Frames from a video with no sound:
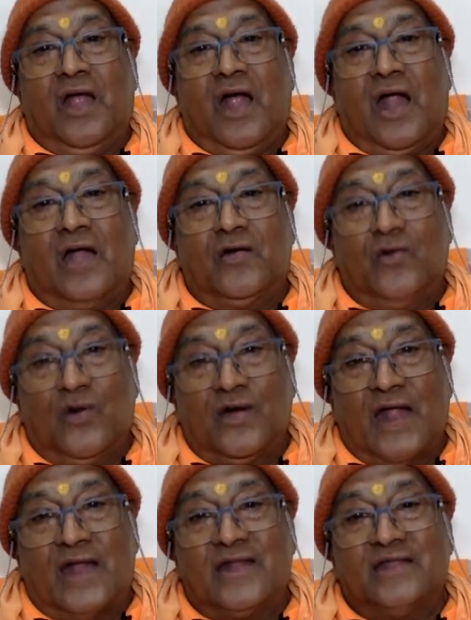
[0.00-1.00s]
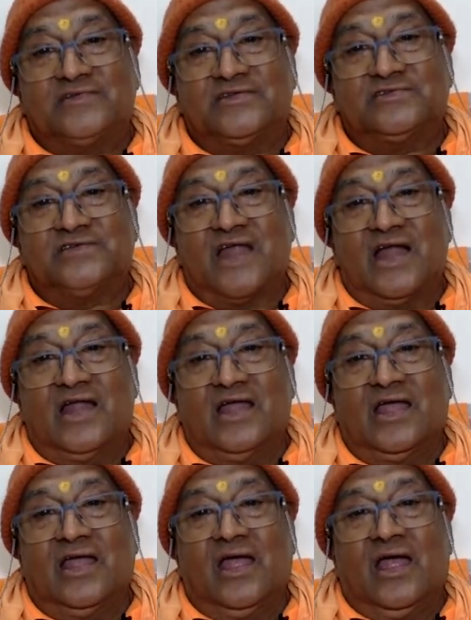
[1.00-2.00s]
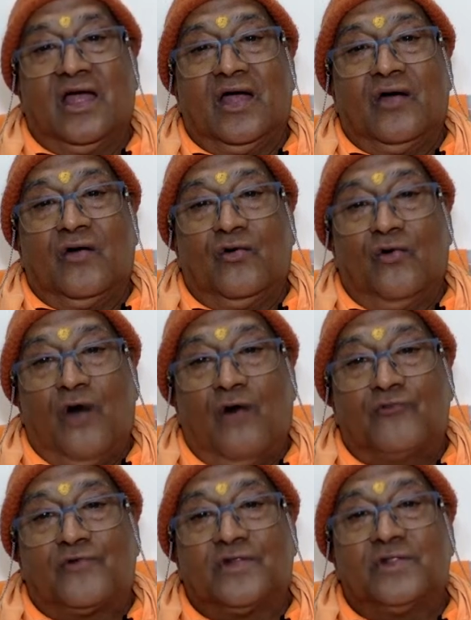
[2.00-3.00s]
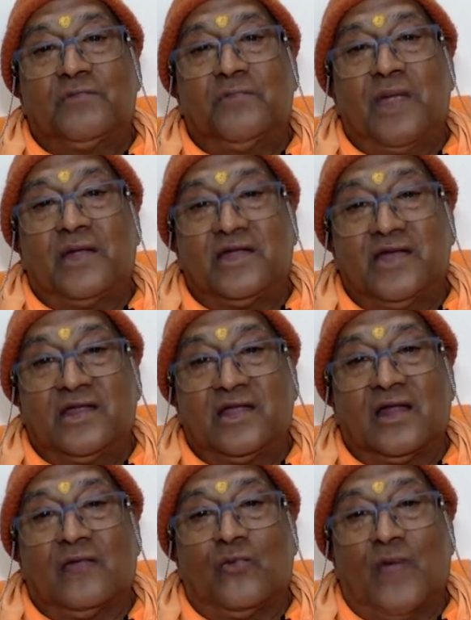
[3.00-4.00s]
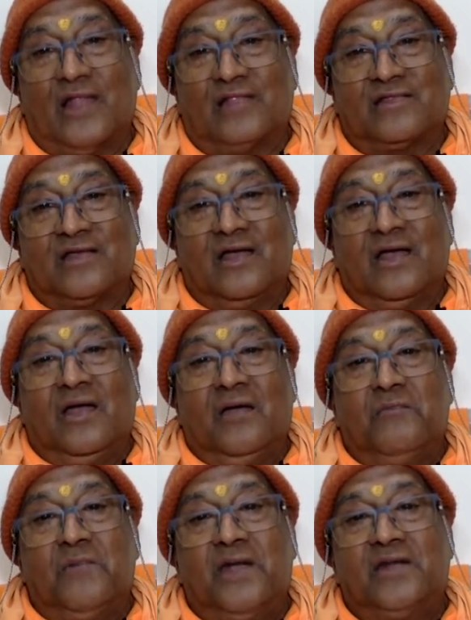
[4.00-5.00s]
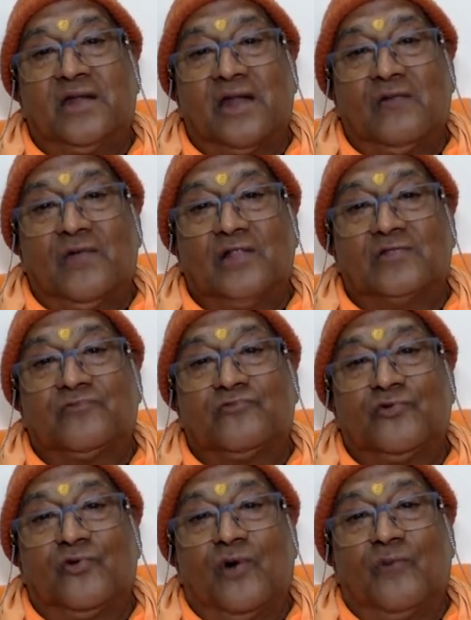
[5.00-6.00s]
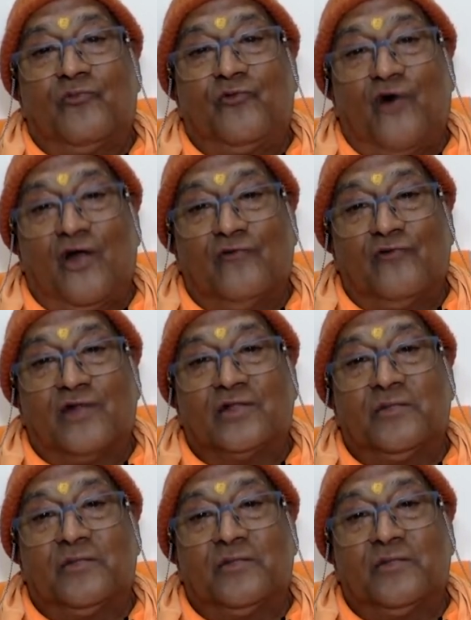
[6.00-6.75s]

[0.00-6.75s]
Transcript: And don't unnecessarily go after the material wealth. Material wealth, if you fall for the